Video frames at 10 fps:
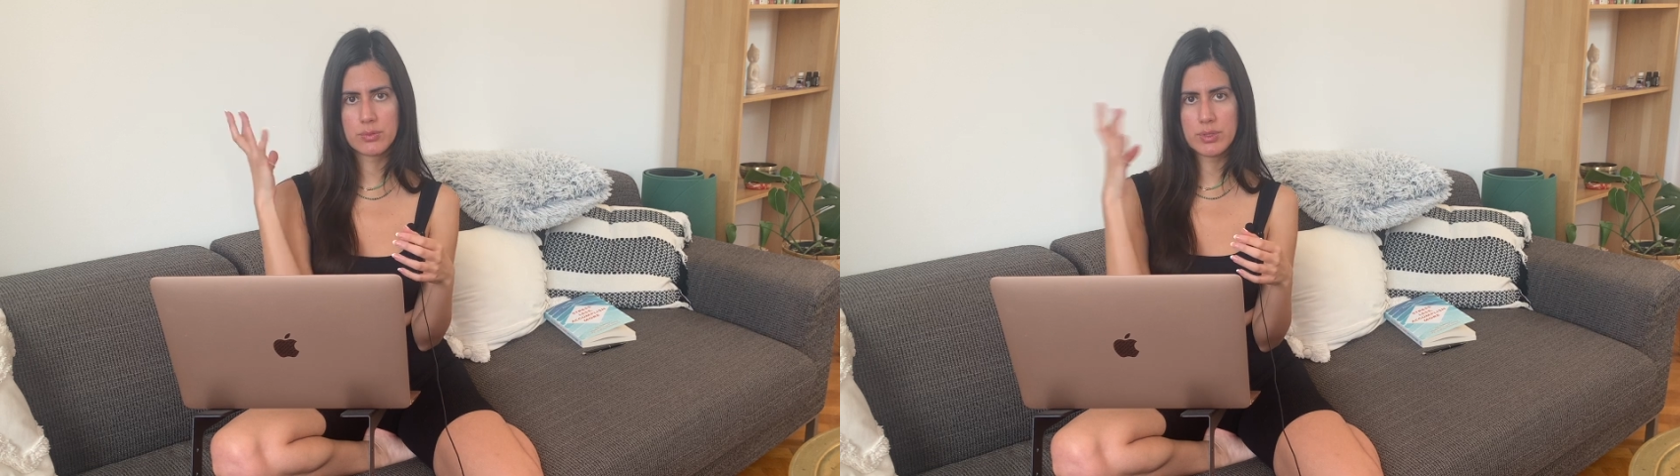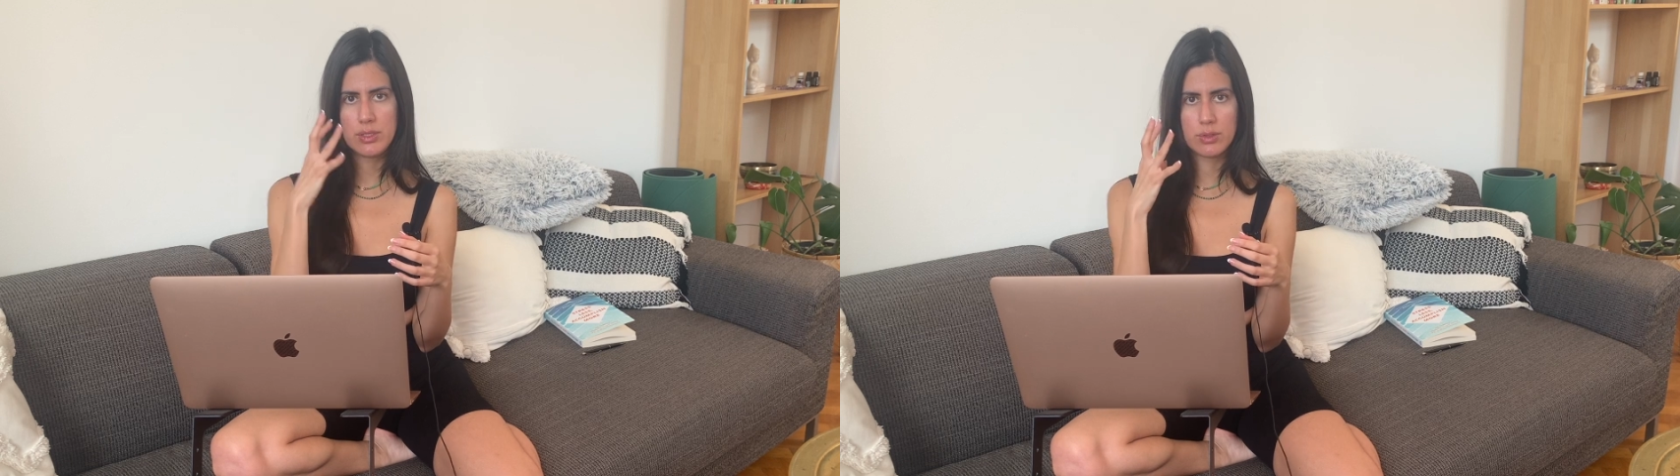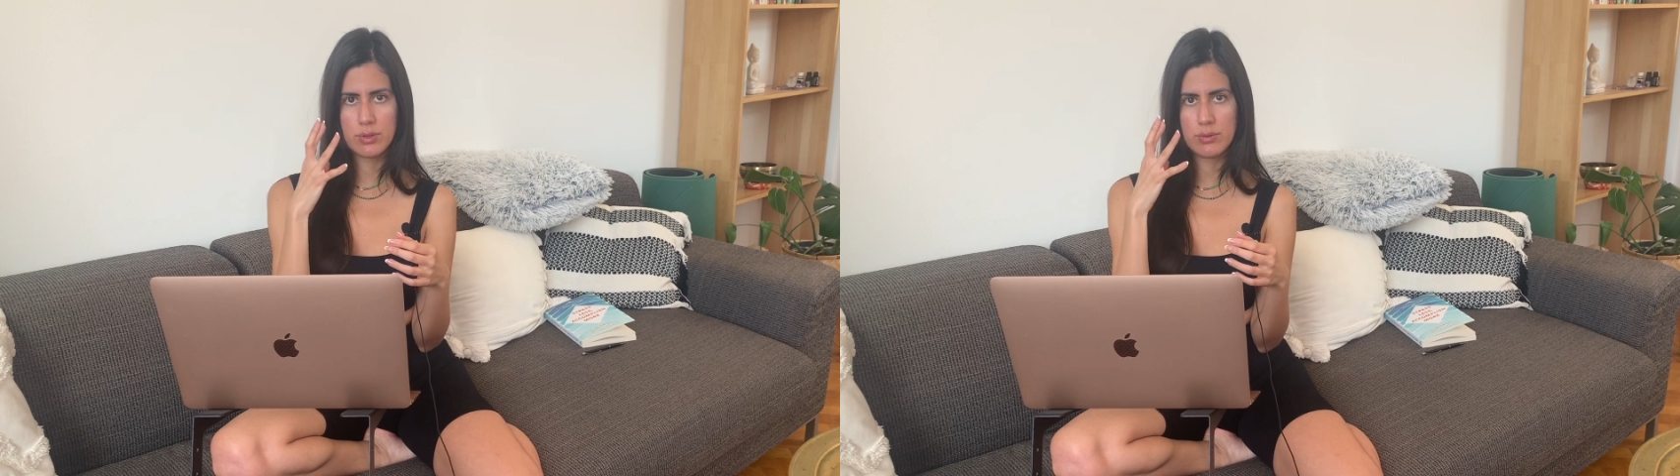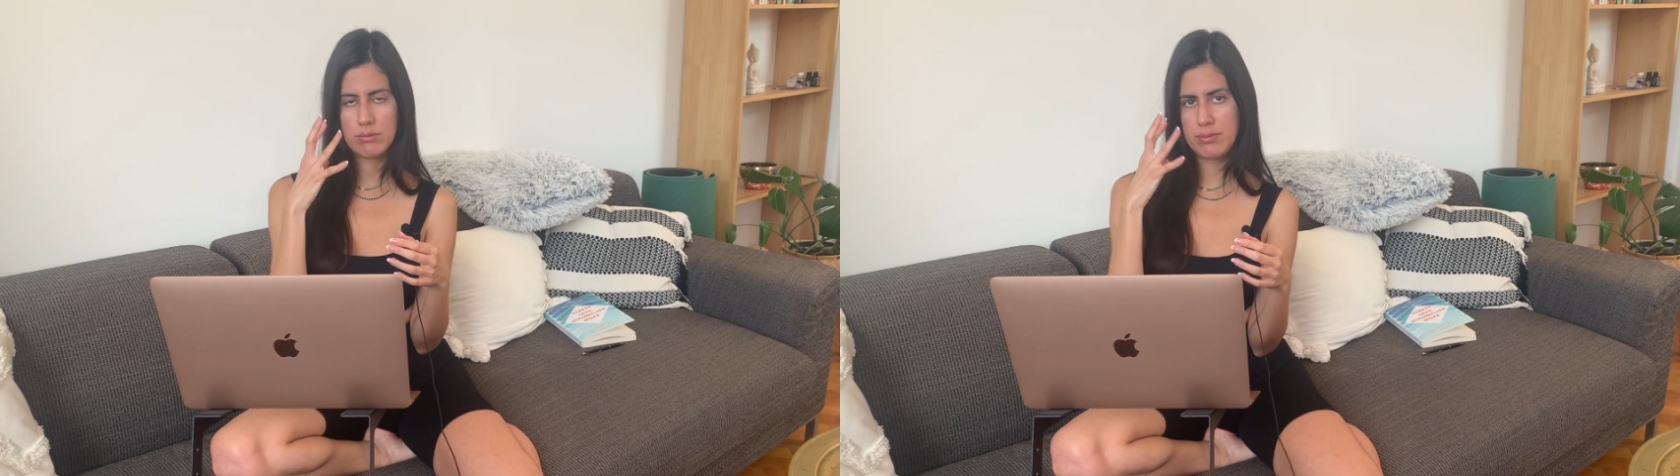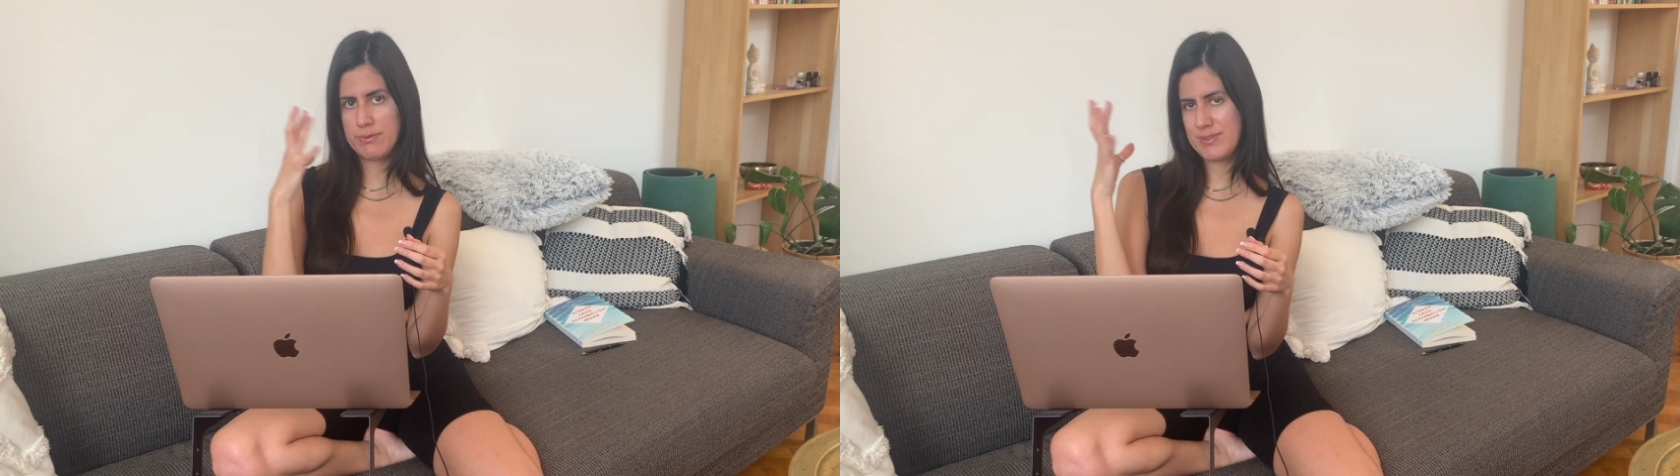with your
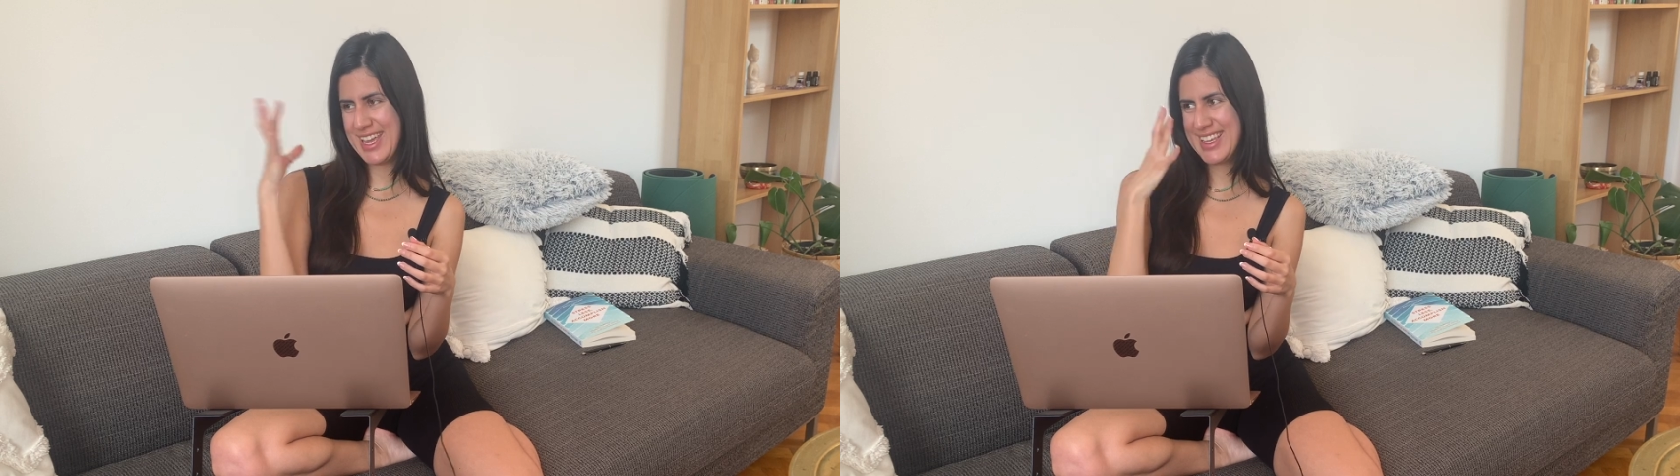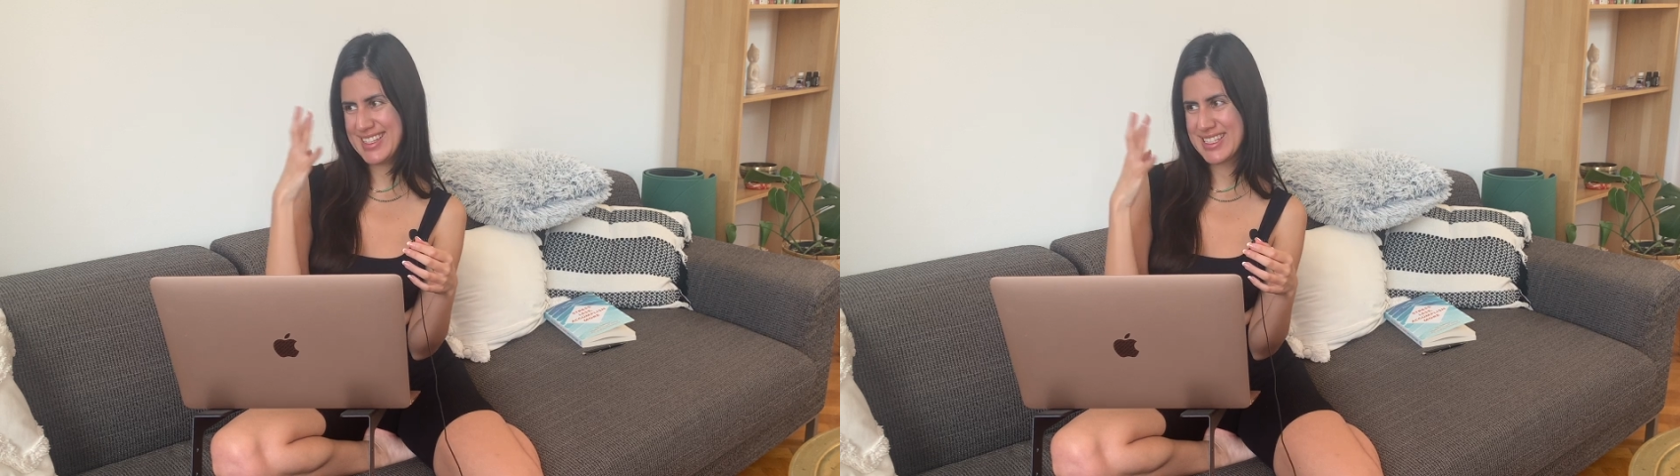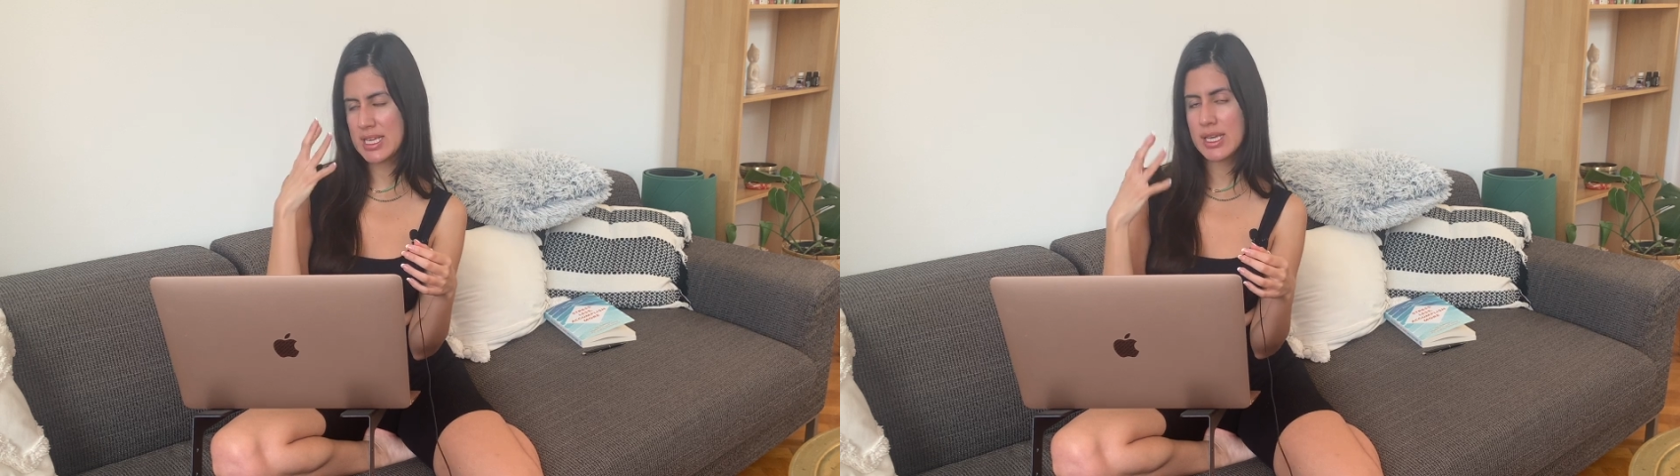face